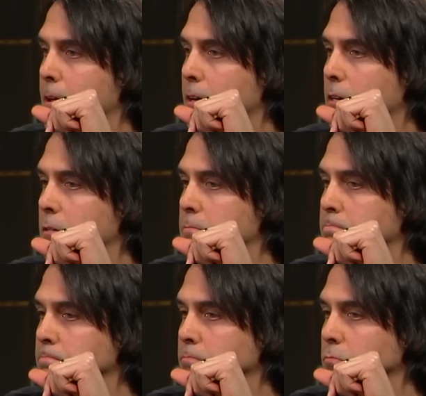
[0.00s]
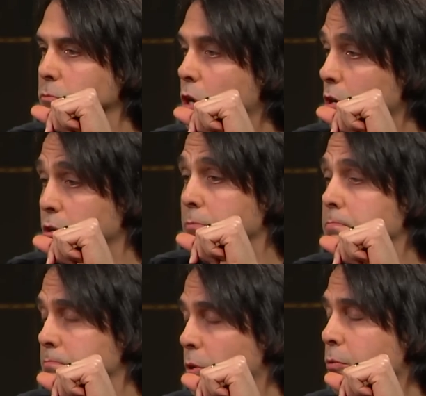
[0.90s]
Um,
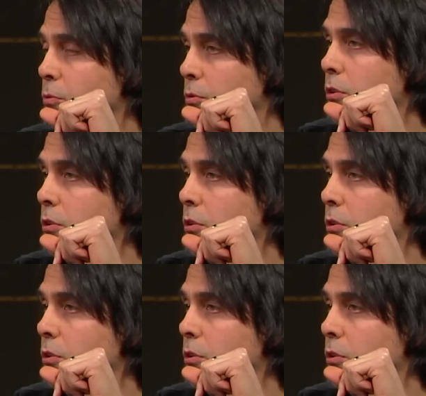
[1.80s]
both were